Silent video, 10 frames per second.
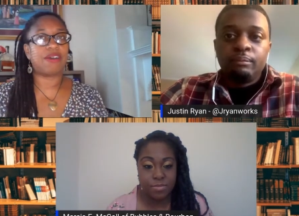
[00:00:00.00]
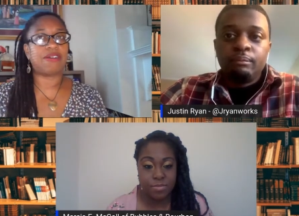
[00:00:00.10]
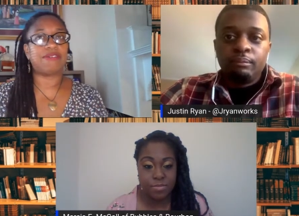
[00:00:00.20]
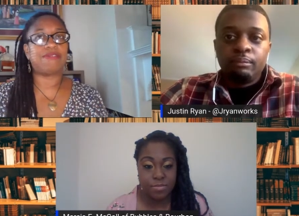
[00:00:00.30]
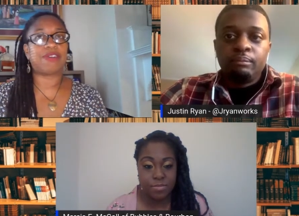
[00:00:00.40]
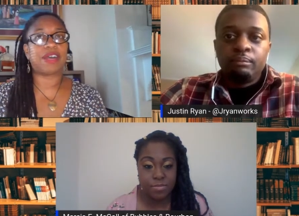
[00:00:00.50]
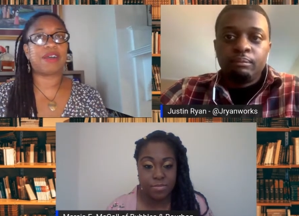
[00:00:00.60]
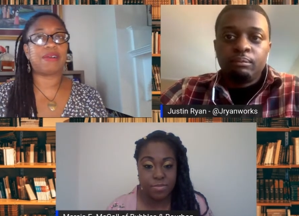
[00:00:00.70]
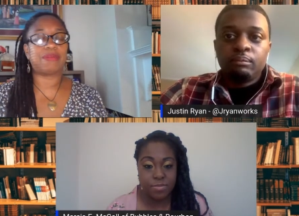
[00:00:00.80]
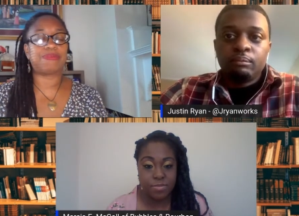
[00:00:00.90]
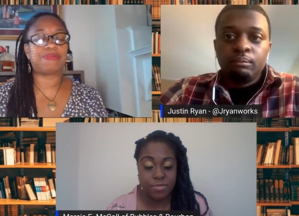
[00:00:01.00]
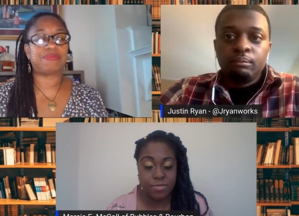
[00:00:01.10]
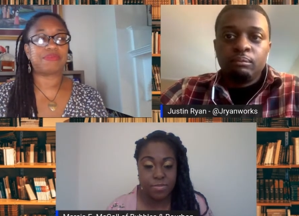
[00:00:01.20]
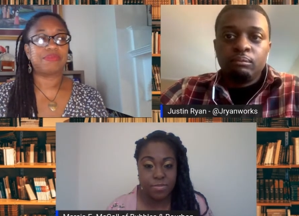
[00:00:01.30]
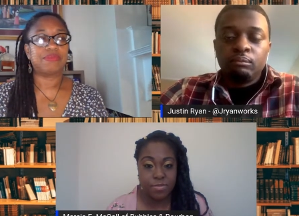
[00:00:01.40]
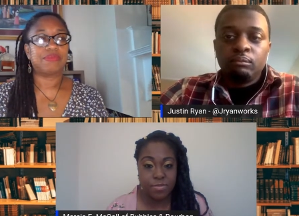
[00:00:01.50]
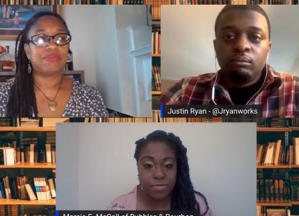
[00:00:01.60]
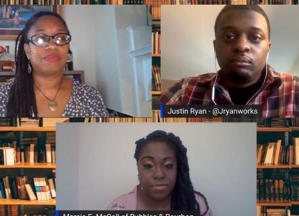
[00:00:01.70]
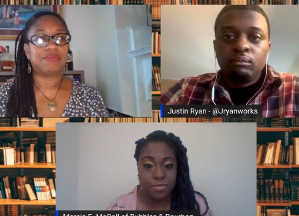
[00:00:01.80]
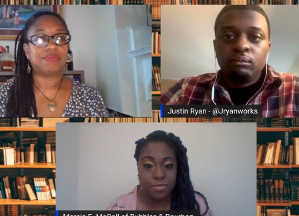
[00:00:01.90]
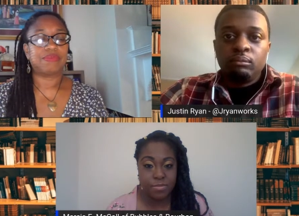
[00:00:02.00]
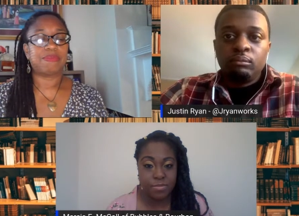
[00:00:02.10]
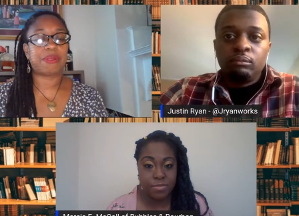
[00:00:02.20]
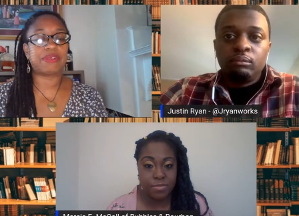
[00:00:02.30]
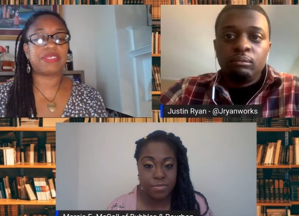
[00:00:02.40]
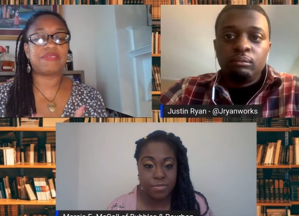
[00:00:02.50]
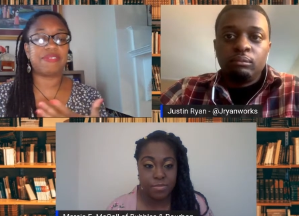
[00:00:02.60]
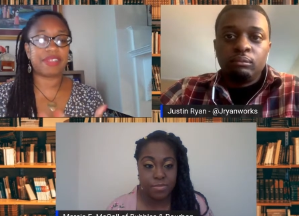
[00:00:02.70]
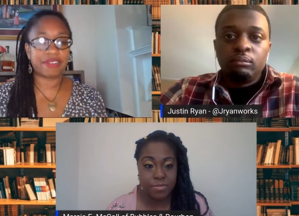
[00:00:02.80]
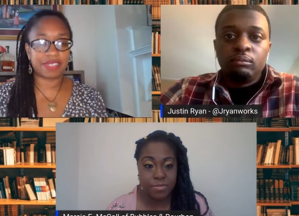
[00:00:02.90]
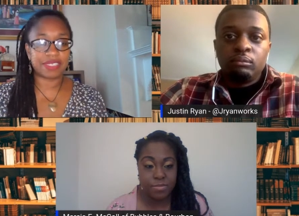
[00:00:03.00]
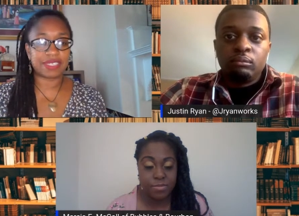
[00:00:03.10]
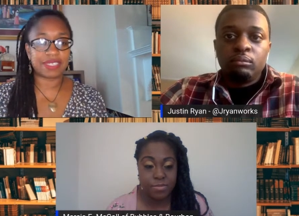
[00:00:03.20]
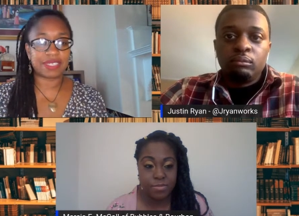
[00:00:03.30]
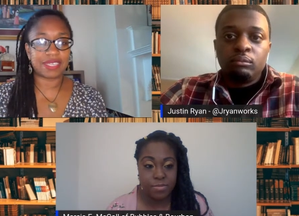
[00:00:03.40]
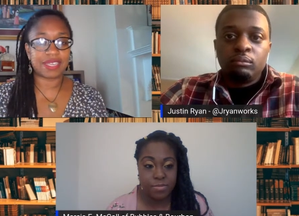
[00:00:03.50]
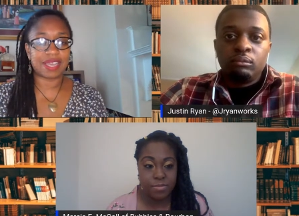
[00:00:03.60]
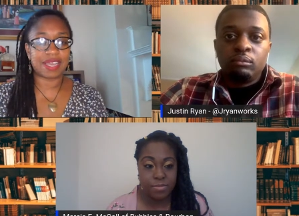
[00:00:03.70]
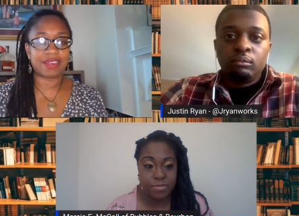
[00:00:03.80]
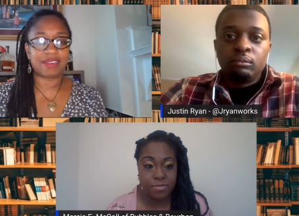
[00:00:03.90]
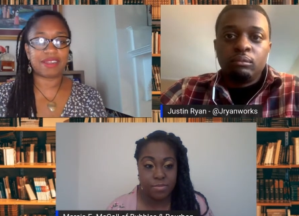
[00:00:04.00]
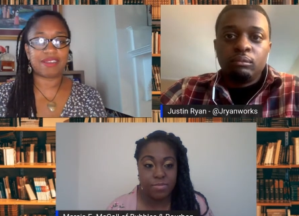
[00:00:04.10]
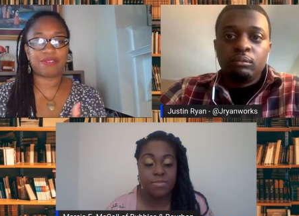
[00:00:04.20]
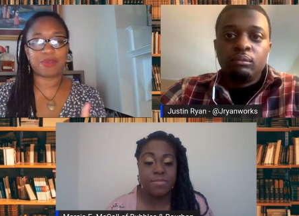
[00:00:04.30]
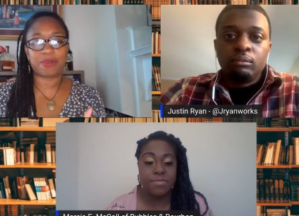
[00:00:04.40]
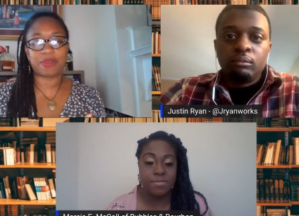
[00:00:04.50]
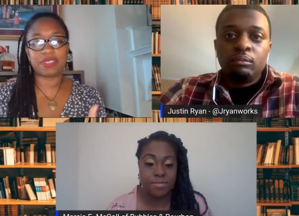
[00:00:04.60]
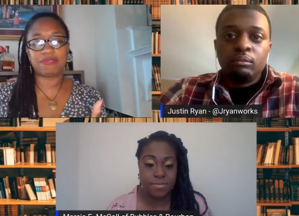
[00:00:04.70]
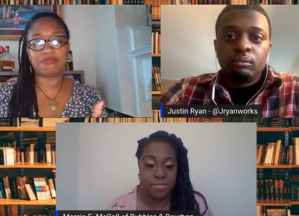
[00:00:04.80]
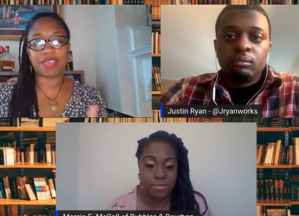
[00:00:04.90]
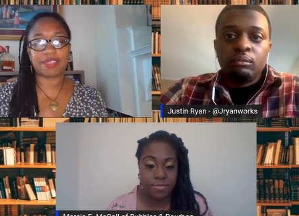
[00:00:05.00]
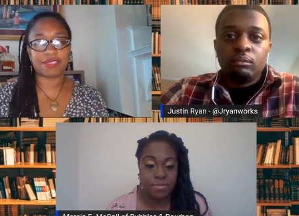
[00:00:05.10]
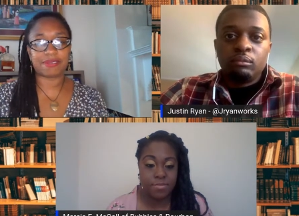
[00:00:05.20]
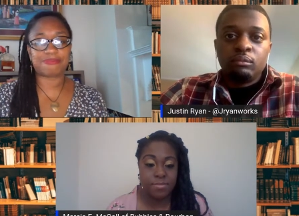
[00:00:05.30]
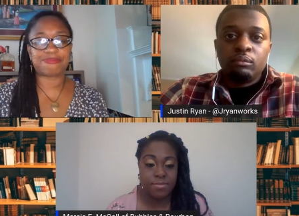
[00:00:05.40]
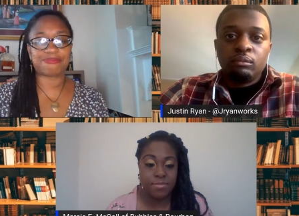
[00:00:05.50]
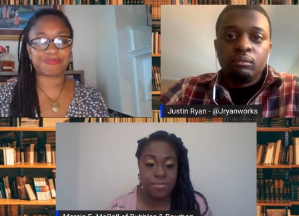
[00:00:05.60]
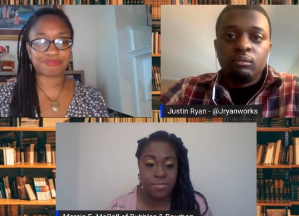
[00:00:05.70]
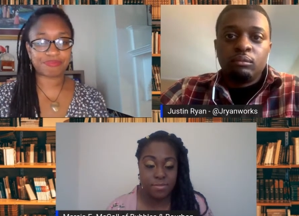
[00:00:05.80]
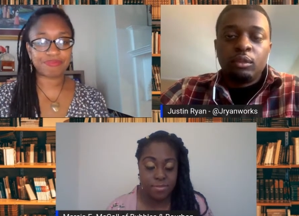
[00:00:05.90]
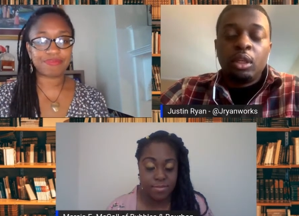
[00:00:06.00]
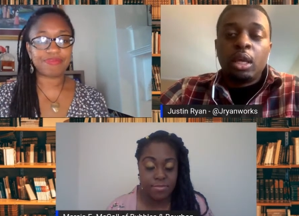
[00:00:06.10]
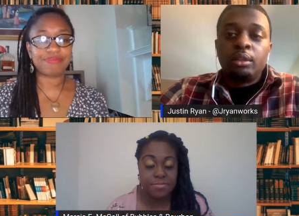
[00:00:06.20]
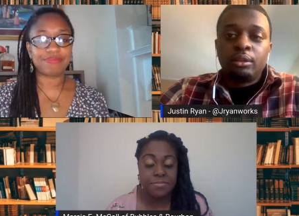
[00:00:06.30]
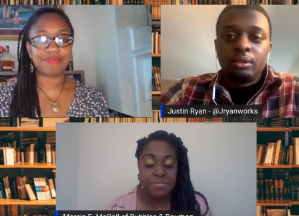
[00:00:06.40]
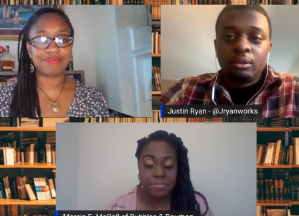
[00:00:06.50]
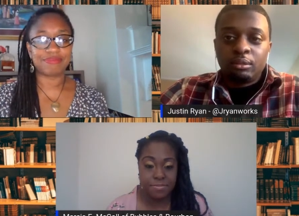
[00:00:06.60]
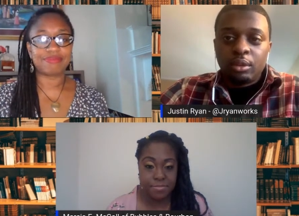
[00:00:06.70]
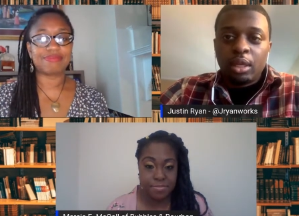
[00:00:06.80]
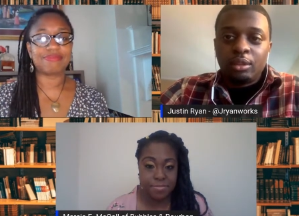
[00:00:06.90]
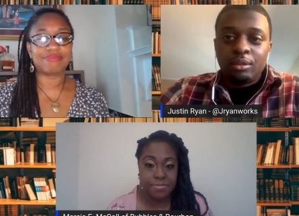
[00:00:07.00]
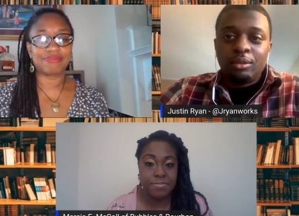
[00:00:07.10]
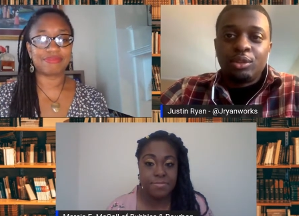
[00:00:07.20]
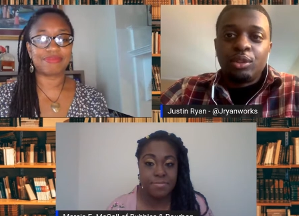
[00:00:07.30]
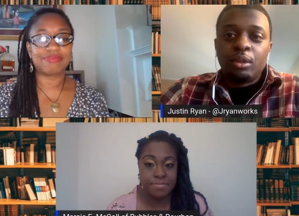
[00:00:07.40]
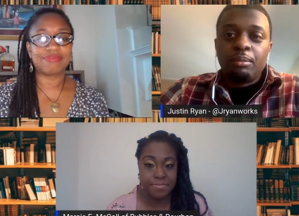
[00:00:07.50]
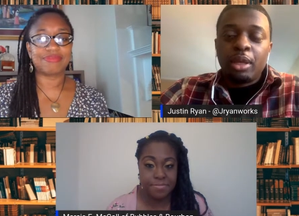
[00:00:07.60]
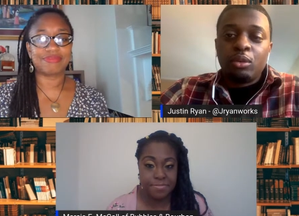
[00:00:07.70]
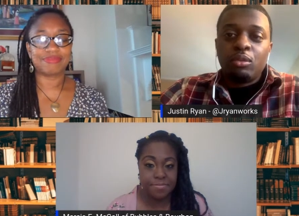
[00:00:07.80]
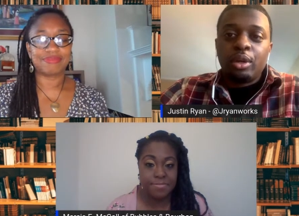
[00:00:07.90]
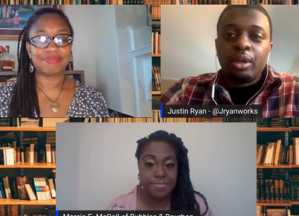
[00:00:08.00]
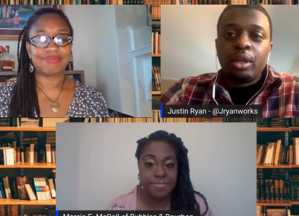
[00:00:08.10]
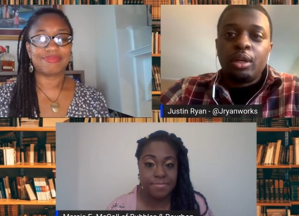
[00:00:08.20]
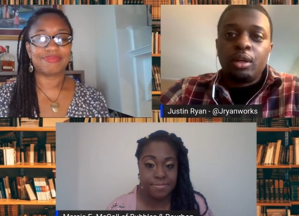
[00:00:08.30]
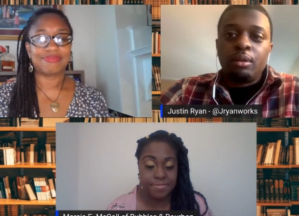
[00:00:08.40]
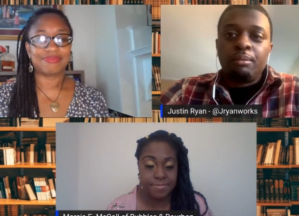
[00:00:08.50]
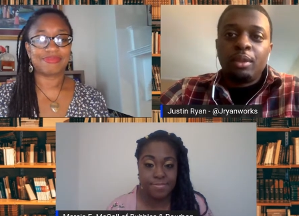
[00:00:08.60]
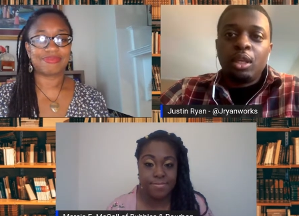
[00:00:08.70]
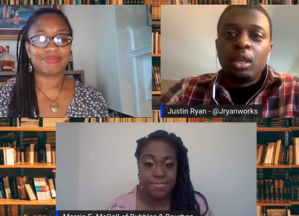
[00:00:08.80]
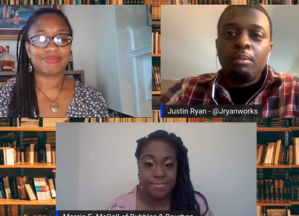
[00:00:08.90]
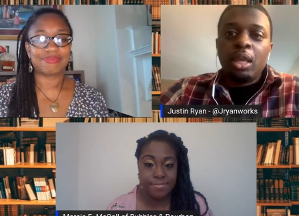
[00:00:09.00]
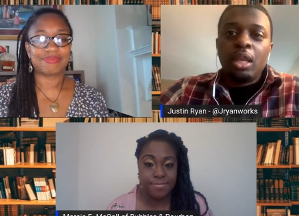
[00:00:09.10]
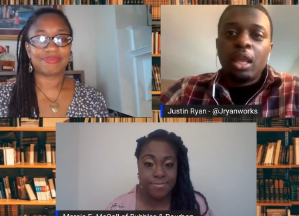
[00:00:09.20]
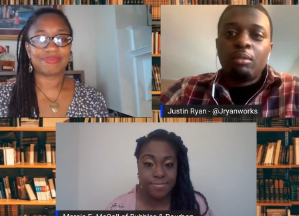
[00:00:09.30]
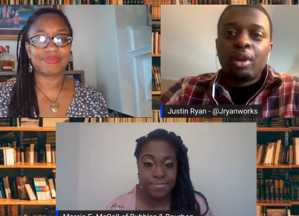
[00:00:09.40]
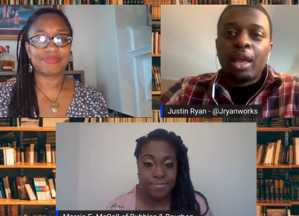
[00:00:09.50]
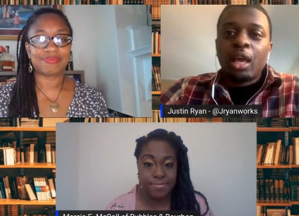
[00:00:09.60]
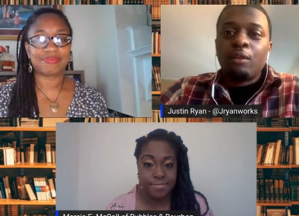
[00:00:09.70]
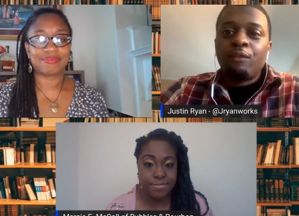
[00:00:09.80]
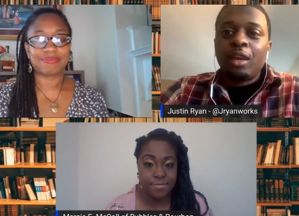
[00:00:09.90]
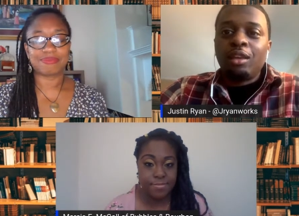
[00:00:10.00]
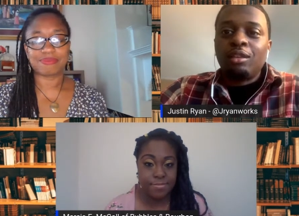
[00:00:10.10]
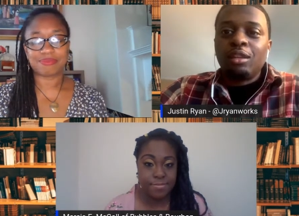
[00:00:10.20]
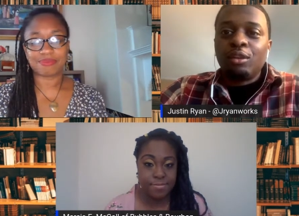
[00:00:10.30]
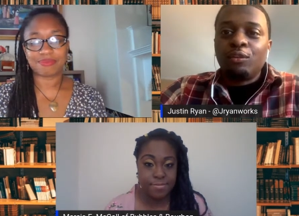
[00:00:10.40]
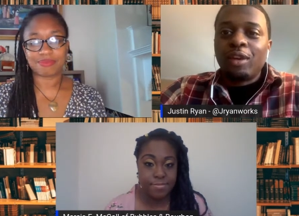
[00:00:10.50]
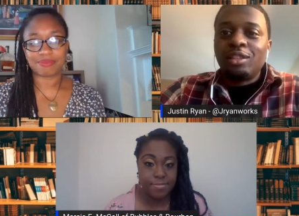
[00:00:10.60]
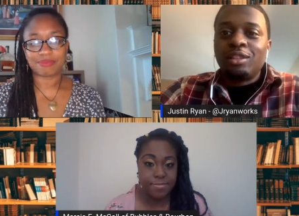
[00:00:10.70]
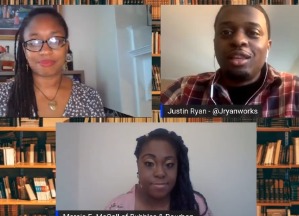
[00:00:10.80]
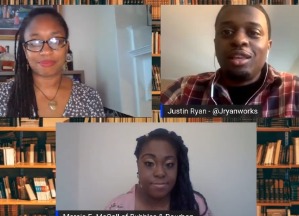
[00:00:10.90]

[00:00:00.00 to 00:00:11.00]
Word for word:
Speaker 1: of um, perseverance and of course
Speaker 2: faith. Yes, yes, yes. this is the big one. Um, being able to have faith in the face of